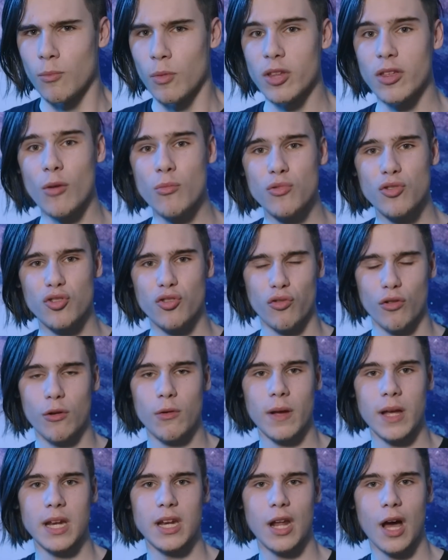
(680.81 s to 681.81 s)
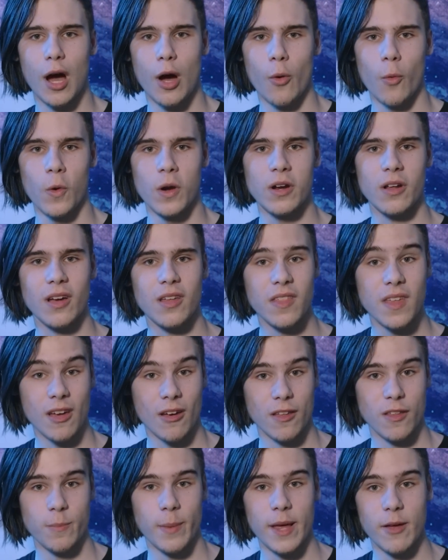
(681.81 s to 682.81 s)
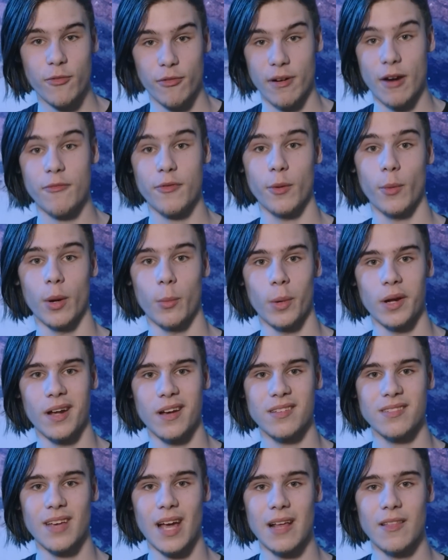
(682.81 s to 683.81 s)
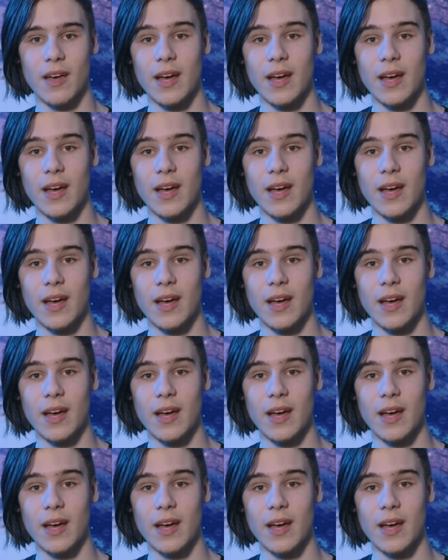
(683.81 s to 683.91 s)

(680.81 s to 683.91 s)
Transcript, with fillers: We don't truly know, and I think I speak for everyone when I say